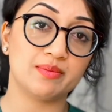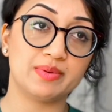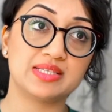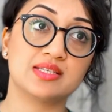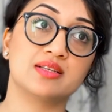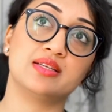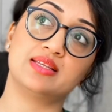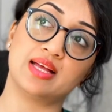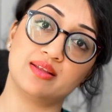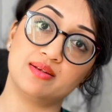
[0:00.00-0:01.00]
And
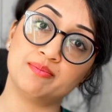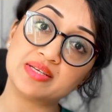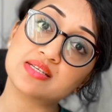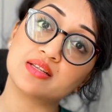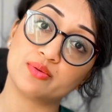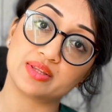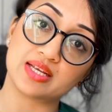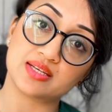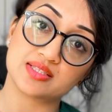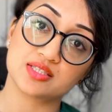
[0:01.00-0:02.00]
basically what
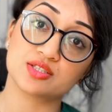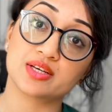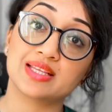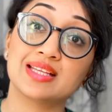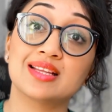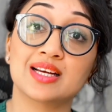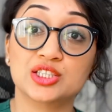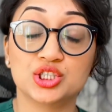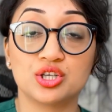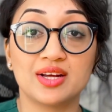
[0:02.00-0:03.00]
that does is look at the
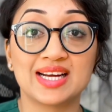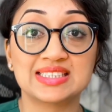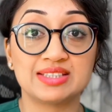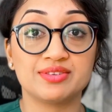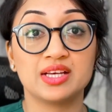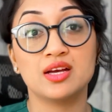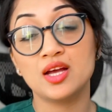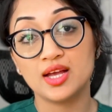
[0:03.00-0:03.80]
electrical activity